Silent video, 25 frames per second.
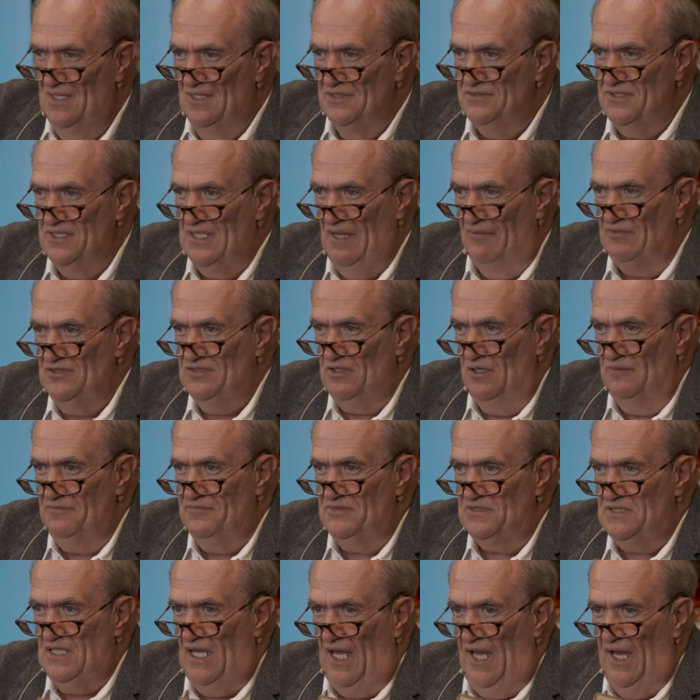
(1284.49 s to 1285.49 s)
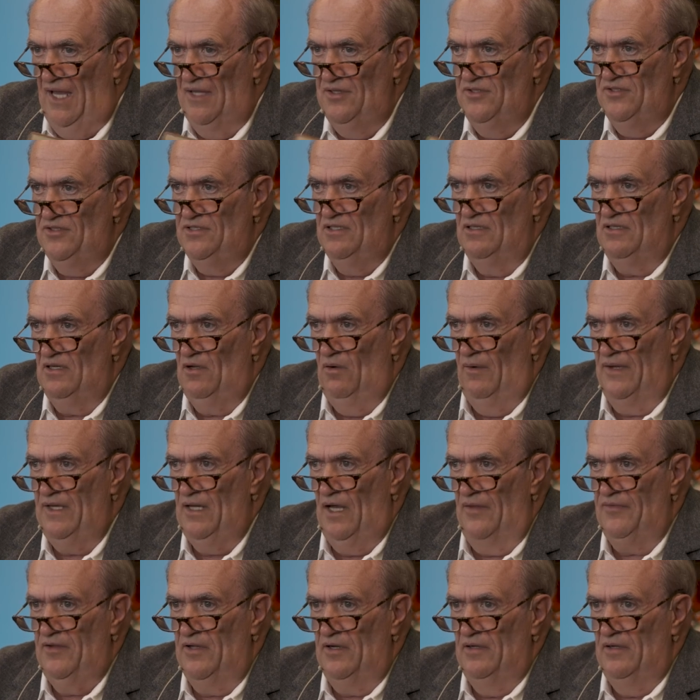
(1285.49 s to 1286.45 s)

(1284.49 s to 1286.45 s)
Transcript: So you have a sort of tension going on.